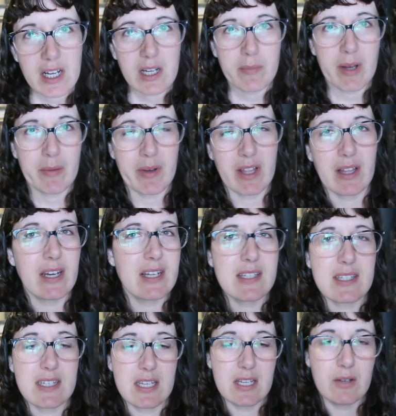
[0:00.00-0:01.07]
talk about my
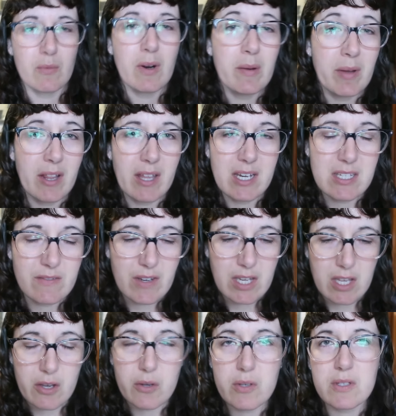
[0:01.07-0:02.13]
latest, one of my latest
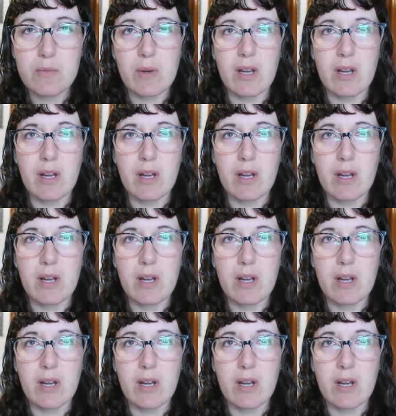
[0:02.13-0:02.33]
videos